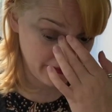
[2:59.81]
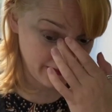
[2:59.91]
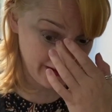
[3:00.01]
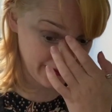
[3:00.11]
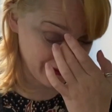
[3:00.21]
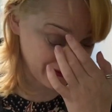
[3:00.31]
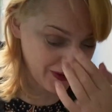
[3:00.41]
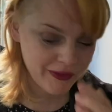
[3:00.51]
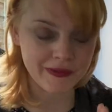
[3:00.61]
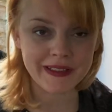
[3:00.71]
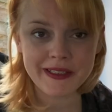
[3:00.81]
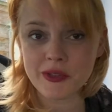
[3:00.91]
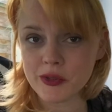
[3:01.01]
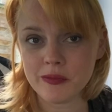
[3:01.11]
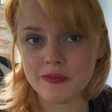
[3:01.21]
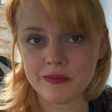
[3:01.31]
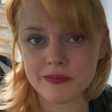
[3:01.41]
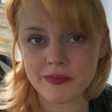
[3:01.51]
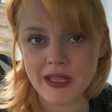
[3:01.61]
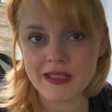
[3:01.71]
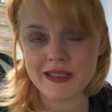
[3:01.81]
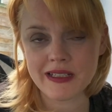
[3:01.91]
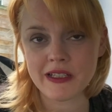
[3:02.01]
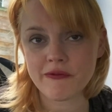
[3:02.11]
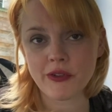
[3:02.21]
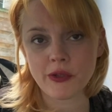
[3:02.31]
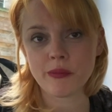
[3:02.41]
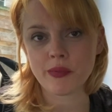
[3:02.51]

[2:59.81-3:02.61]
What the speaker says: like a lot of little insignificant